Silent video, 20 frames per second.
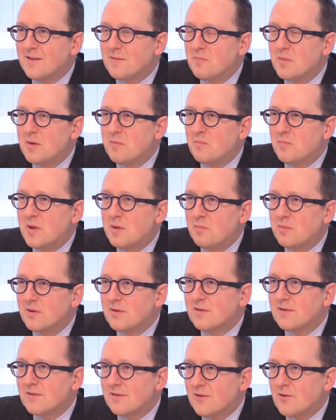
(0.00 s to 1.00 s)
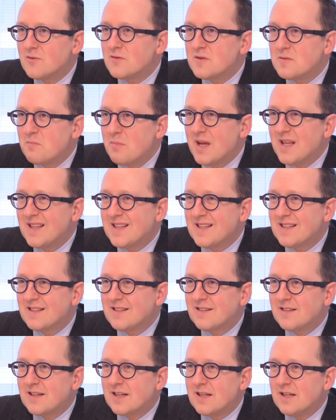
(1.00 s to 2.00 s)
but people don't spend
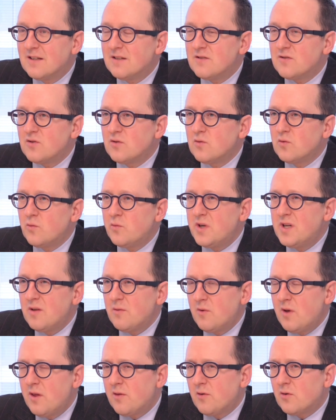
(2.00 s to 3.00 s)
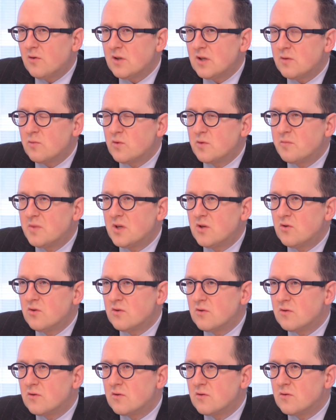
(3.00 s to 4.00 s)
it. So we thought it would be
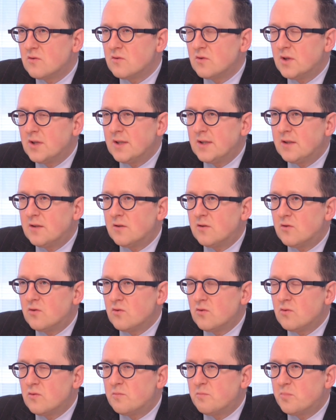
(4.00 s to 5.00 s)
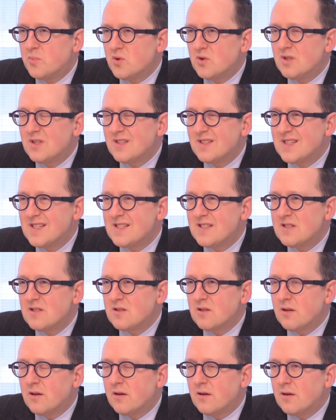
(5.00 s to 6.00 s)
good to put
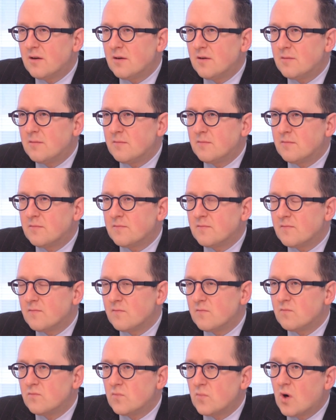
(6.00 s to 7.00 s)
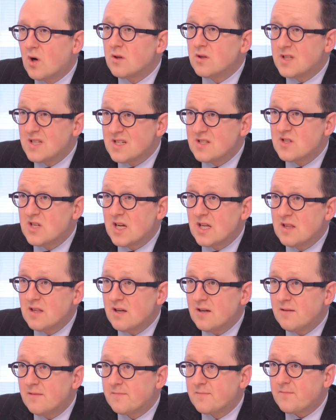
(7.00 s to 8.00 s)
this on the
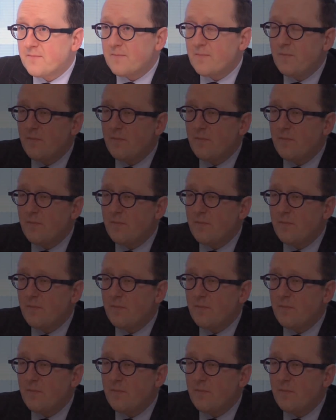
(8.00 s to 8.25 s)
agenda.